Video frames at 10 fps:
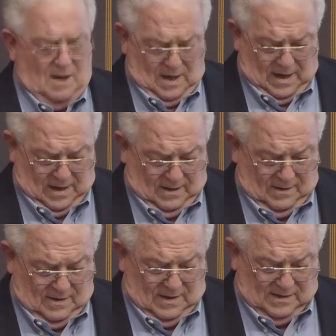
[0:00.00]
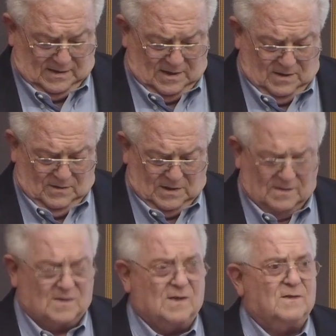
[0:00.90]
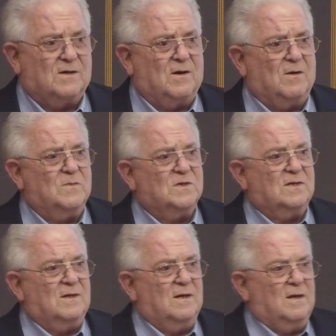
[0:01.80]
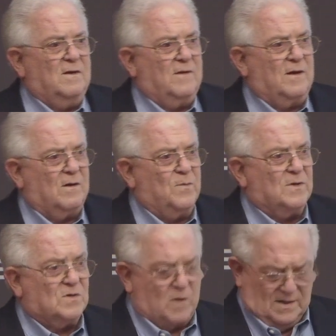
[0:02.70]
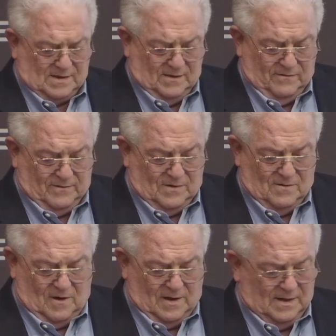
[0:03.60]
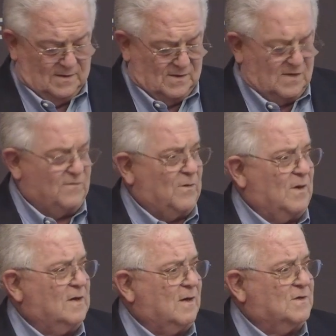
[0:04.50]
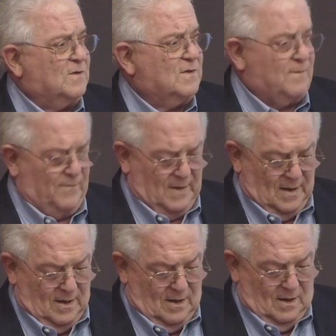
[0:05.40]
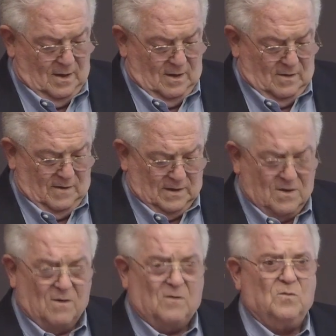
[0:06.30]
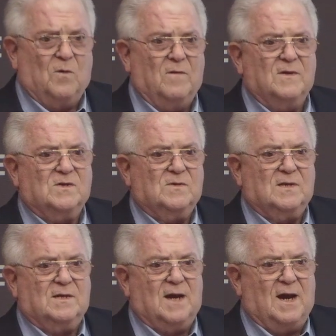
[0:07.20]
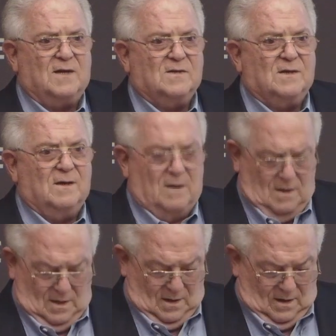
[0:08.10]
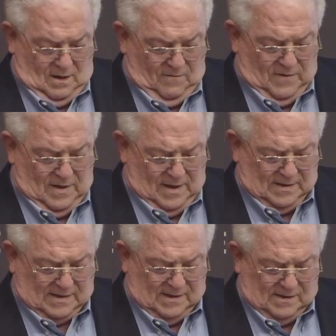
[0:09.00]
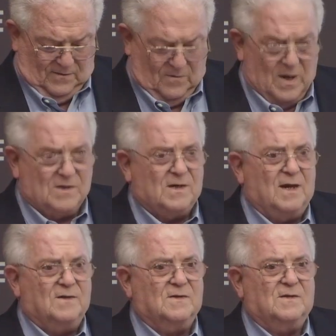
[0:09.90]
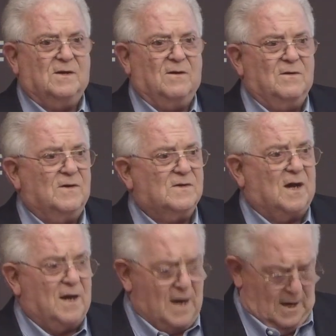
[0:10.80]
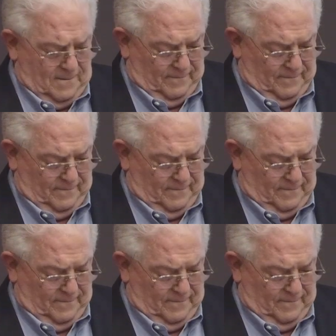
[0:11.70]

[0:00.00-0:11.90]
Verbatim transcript: and institutions in terms that are persuasive to audiences in foreign cultures. During the Cold War, this was the task of the United States Information Agency, or USIA.